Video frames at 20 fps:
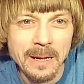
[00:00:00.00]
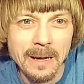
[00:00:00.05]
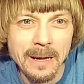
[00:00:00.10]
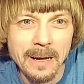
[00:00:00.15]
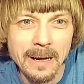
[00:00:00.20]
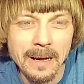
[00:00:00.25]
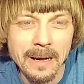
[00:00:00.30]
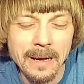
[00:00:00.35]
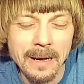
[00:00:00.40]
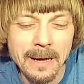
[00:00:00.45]

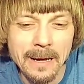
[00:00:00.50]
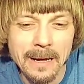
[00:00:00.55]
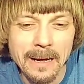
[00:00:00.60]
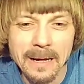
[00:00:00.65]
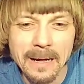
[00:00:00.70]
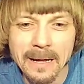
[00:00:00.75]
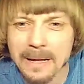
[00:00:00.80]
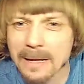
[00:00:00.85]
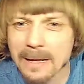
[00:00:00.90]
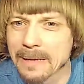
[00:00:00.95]

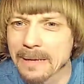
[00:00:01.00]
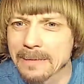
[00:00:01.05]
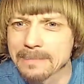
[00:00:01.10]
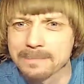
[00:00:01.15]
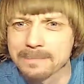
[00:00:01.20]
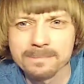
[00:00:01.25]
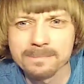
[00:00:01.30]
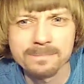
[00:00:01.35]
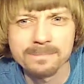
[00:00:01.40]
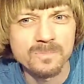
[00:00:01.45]

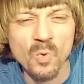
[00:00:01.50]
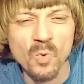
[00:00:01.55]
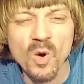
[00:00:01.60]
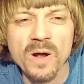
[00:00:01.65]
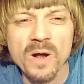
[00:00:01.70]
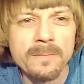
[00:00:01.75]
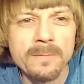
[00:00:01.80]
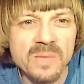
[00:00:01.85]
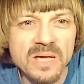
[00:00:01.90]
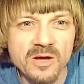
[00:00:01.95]
um,
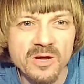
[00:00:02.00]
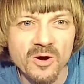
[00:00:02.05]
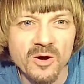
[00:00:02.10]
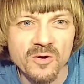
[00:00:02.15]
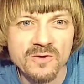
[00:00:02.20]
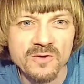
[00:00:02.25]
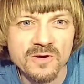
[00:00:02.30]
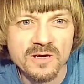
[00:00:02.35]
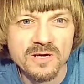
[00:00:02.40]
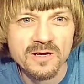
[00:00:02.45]
What a
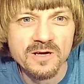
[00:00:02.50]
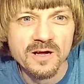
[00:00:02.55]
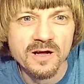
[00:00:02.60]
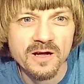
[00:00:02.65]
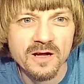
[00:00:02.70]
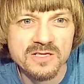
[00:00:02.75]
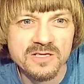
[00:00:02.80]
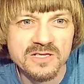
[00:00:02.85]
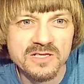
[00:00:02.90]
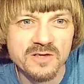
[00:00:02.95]
Meal,
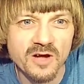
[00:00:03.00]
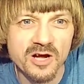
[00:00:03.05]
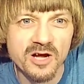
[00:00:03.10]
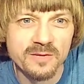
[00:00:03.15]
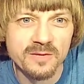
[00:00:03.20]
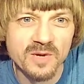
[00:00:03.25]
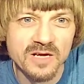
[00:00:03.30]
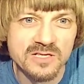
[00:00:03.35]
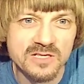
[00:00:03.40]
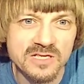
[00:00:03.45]
a song
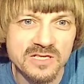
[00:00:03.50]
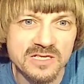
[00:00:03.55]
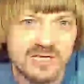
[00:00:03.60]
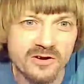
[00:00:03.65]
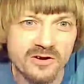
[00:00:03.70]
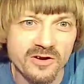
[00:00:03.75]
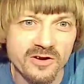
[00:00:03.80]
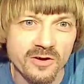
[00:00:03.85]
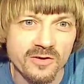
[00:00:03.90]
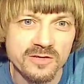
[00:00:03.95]
about
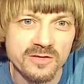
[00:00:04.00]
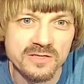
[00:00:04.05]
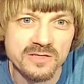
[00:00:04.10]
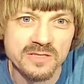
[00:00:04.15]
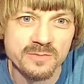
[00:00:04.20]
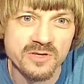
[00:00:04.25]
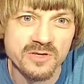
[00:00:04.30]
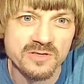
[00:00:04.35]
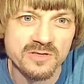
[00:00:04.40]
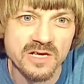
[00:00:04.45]
cereal. Here's
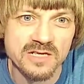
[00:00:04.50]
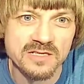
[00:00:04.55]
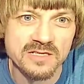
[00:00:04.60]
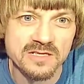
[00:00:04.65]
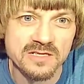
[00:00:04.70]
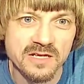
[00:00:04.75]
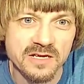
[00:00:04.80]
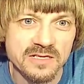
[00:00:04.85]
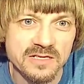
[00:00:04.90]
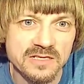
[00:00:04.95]
somebody who
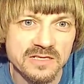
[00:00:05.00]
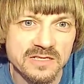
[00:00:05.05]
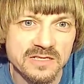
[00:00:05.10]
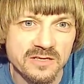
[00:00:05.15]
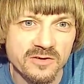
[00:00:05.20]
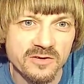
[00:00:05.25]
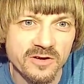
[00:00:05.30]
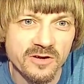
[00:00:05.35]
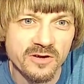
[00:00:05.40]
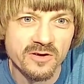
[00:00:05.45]
doesn't like
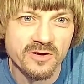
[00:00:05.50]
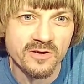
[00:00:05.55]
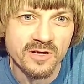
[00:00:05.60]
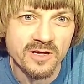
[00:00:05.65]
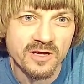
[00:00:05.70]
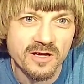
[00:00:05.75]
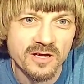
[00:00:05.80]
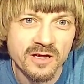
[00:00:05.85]
cereal.